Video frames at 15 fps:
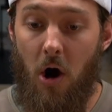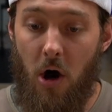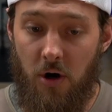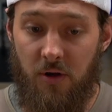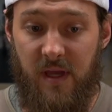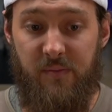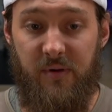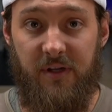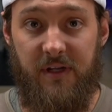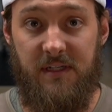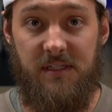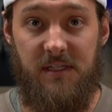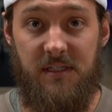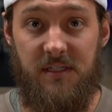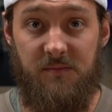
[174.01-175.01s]
are they building
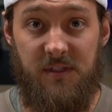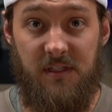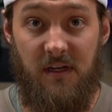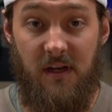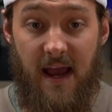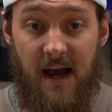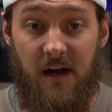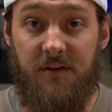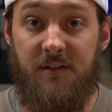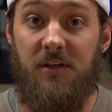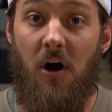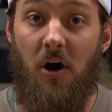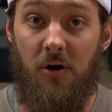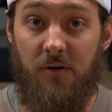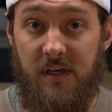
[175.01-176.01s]
systems in
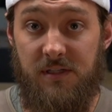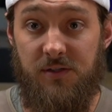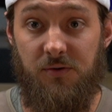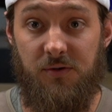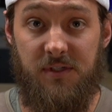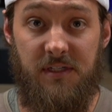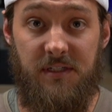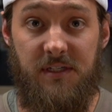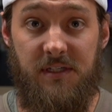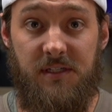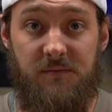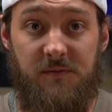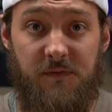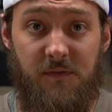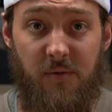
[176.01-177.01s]
house? Are they sourcing
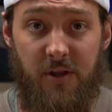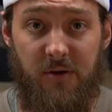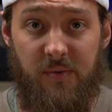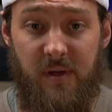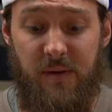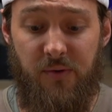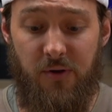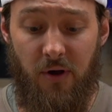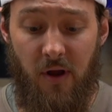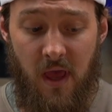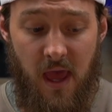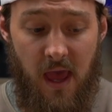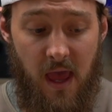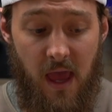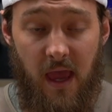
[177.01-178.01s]
systems from other people
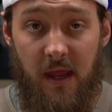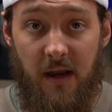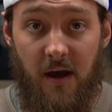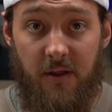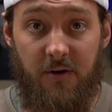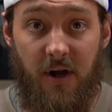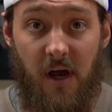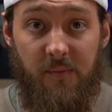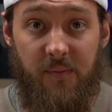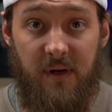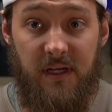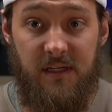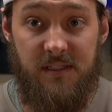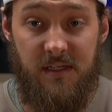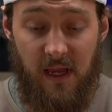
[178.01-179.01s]
and other
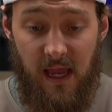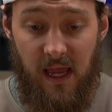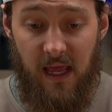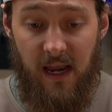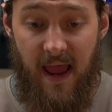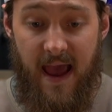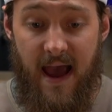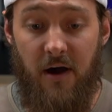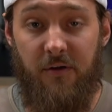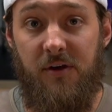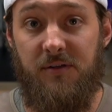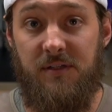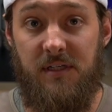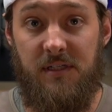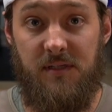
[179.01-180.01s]
companies, and how
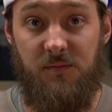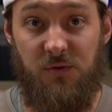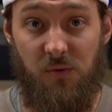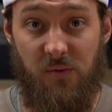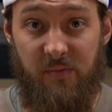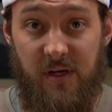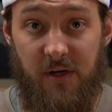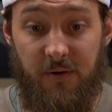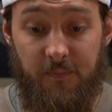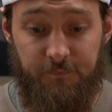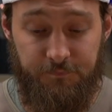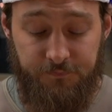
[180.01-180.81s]
those systems were built?